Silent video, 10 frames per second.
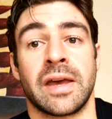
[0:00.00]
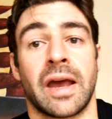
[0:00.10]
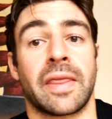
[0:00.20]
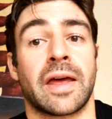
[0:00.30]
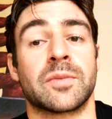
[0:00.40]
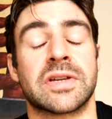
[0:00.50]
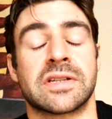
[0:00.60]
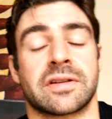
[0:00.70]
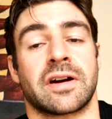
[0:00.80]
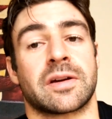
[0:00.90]
and then we
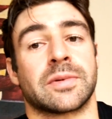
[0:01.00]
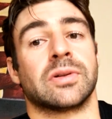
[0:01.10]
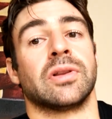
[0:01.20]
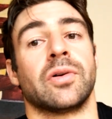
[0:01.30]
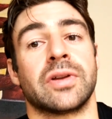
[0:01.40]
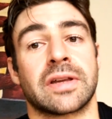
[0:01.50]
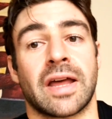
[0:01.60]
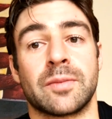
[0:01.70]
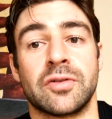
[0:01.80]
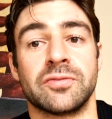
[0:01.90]
can talk about loading
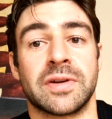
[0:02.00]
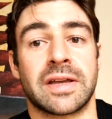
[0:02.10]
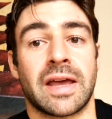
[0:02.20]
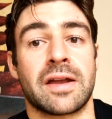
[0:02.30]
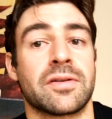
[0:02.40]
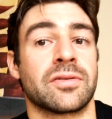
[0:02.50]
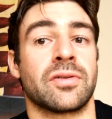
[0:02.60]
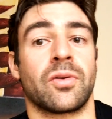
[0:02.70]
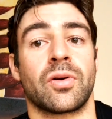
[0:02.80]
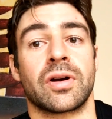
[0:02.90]
that movement again
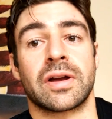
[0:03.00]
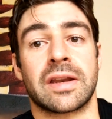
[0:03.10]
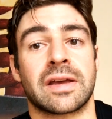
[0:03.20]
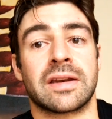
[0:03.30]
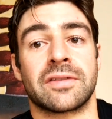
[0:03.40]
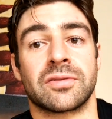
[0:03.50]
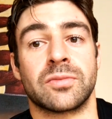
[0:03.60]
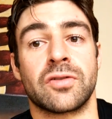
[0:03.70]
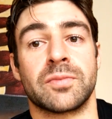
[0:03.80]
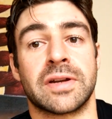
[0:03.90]
or getting a different
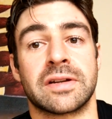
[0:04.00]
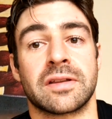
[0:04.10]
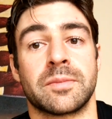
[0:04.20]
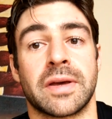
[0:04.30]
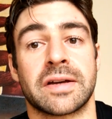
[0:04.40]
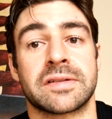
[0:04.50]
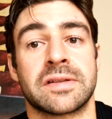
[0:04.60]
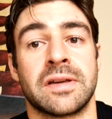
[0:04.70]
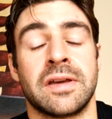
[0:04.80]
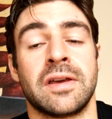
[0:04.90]
movement into the
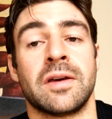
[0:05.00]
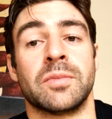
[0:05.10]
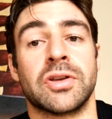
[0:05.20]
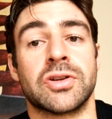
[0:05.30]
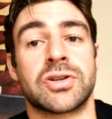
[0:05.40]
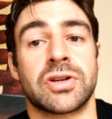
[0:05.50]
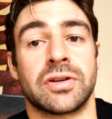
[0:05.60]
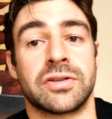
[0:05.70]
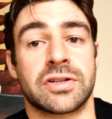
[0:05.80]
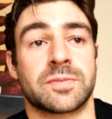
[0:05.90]
mix. But you
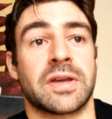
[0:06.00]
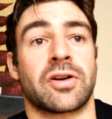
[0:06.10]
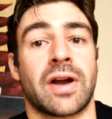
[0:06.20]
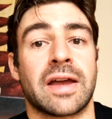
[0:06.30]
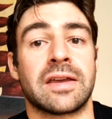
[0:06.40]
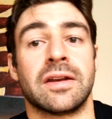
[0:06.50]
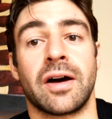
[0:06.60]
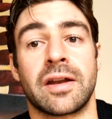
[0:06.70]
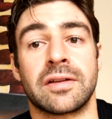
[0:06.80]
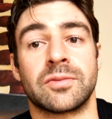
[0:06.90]
shouldn't just be cranking
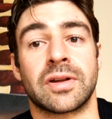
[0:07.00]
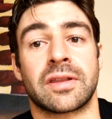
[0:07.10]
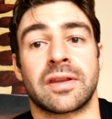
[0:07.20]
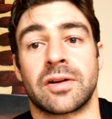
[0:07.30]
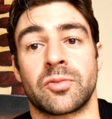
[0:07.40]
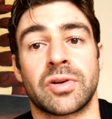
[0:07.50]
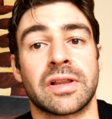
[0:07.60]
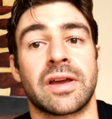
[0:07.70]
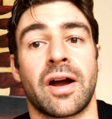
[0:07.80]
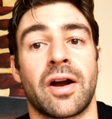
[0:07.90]
on it with a
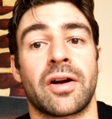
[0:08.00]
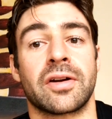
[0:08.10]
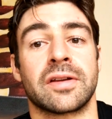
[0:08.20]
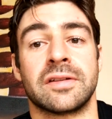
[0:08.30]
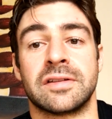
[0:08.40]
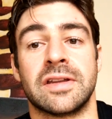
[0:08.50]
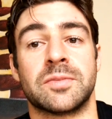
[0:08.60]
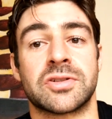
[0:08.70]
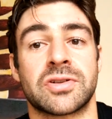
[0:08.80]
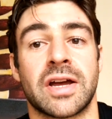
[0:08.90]
really hard,
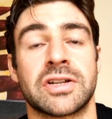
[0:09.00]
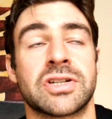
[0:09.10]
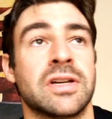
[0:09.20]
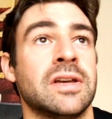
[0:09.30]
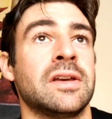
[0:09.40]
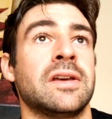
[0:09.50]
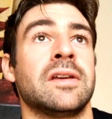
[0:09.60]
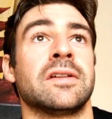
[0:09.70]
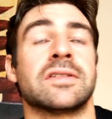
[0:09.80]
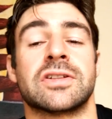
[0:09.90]
deep stretch
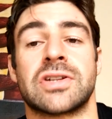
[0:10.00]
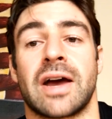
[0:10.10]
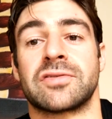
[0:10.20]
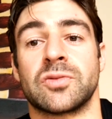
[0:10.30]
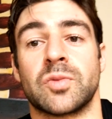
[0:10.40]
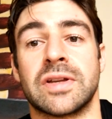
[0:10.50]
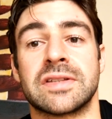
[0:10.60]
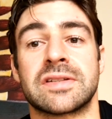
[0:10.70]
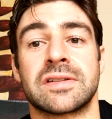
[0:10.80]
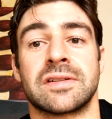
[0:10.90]
so that you have to
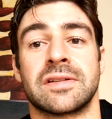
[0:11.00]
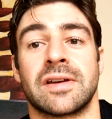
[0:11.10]
wince.